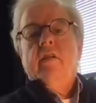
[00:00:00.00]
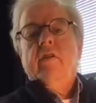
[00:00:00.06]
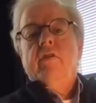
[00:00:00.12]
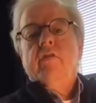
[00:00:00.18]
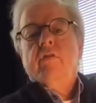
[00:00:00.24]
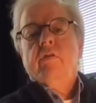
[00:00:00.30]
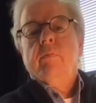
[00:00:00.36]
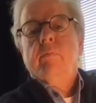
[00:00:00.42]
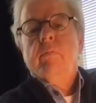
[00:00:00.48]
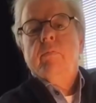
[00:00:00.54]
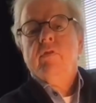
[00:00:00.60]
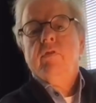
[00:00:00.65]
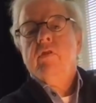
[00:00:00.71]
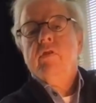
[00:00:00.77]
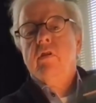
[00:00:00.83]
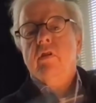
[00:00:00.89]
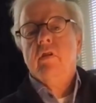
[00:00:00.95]
yes. But
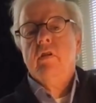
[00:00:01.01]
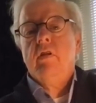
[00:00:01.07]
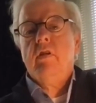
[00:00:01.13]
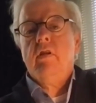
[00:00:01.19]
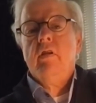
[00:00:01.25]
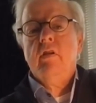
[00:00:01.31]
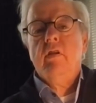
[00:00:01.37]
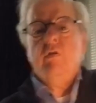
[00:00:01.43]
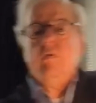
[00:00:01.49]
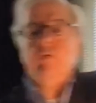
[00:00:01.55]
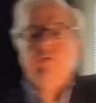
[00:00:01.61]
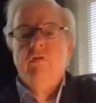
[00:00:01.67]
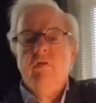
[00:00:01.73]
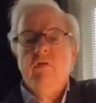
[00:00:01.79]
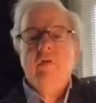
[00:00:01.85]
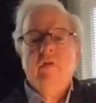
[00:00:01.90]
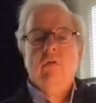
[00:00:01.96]
can you
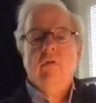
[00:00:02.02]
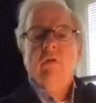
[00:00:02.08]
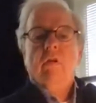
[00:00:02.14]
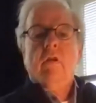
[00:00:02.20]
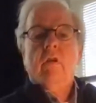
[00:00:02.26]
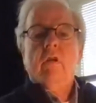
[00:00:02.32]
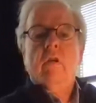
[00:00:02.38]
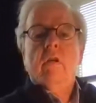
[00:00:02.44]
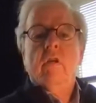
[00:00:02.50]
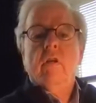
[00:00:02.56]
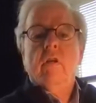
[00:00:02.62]
see the color?